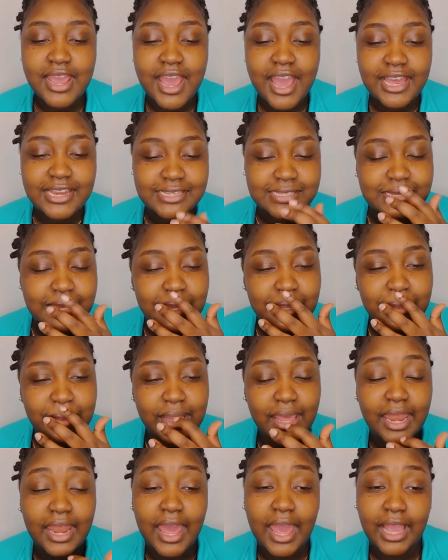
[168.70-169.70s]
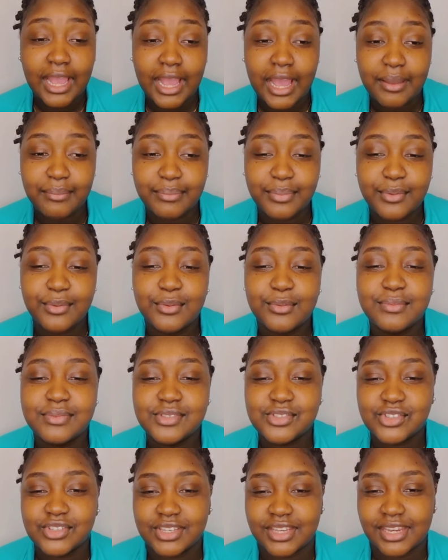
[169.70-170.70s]
and saying that I got
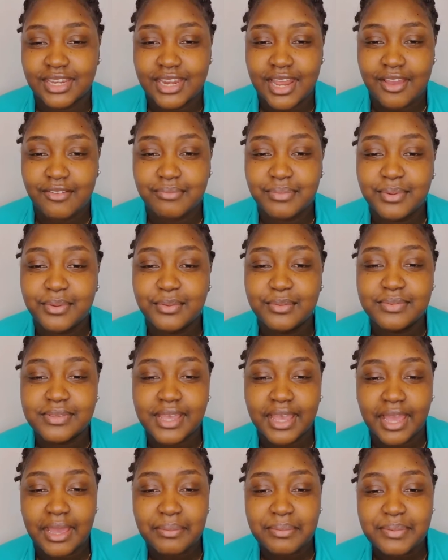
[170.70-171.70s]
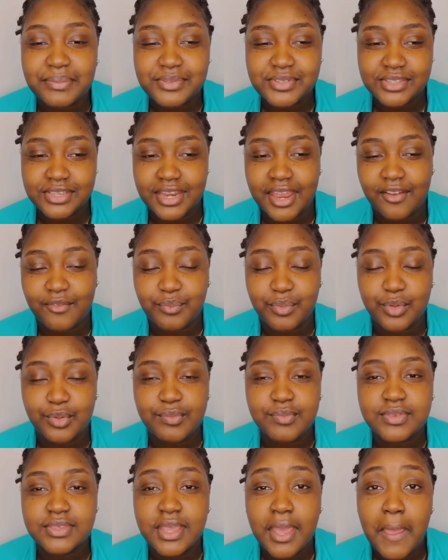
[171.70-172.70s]
boobs, she didn't have boobs, I got boobs, she didn't have
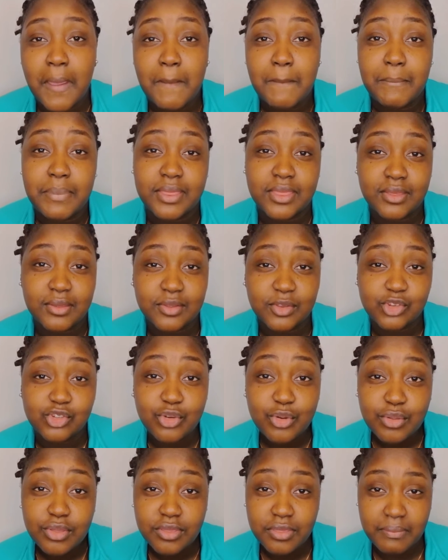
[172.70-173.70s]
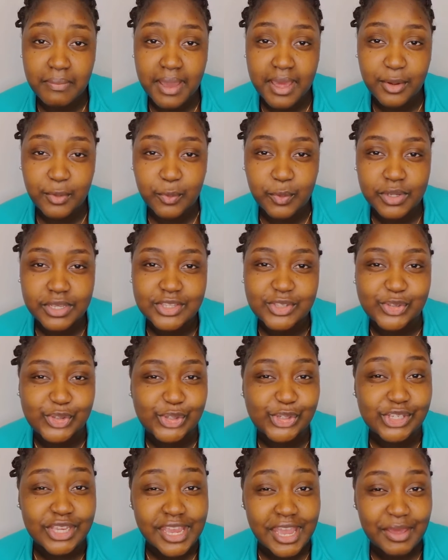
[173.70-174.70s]
boobs. But the truth of the matter was,
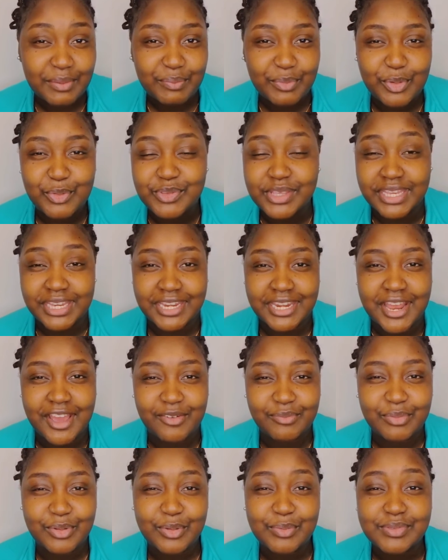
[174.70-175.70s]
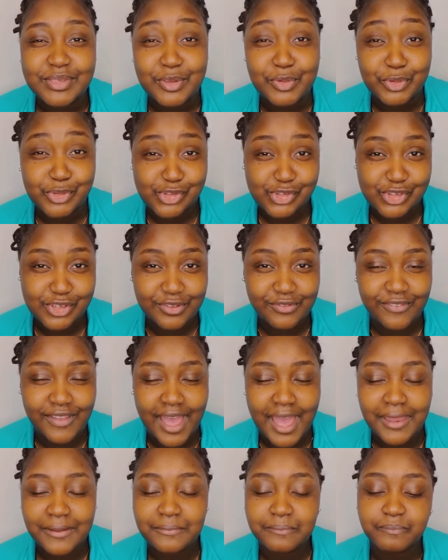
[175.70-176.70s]
she had boobs, I didn't have boobs, it was just
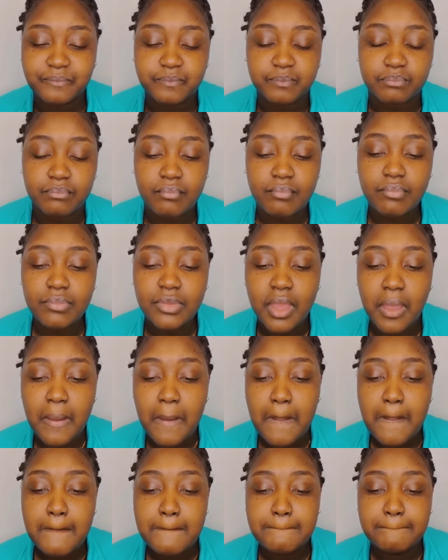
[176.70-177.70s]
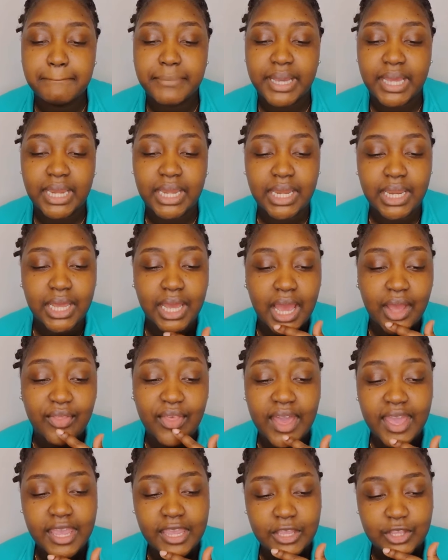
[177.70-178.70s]
fat. But at
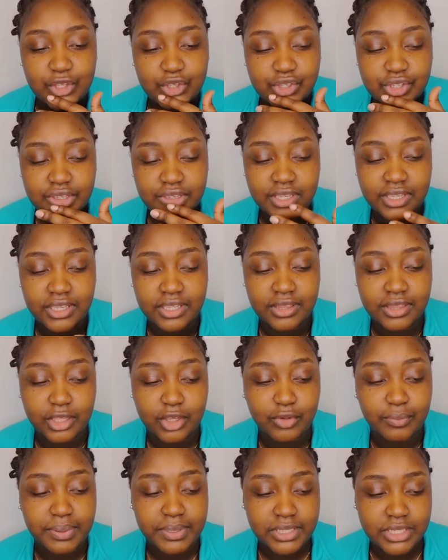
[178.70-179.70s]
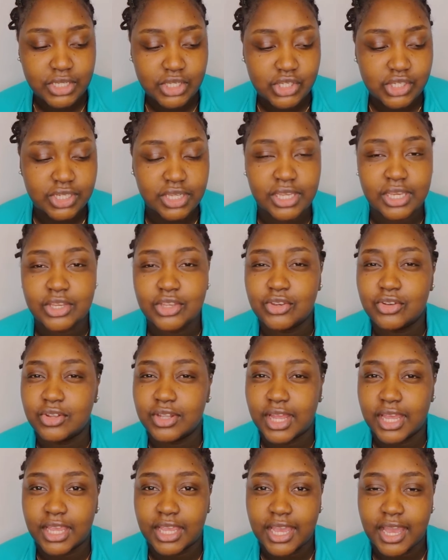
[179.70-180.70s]
that age, the competition, you know,
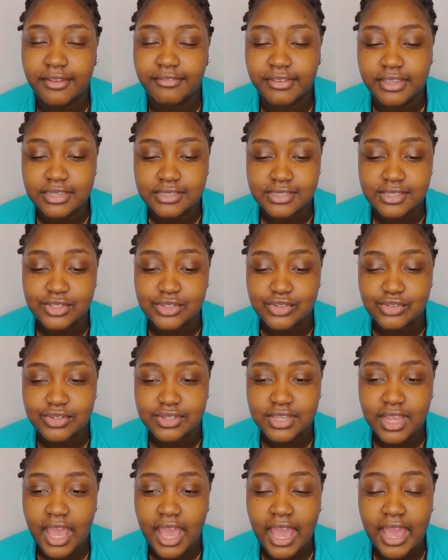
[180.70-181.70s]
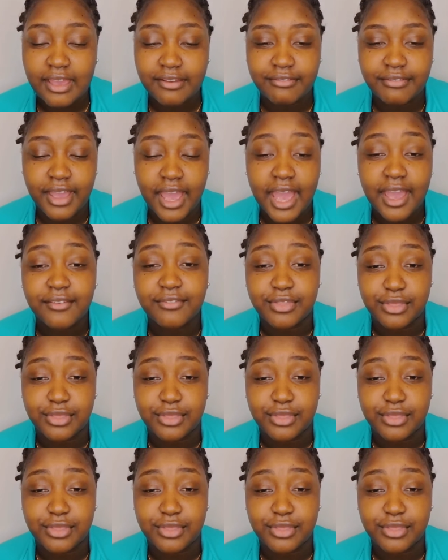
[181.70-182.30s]
like having sisters, I have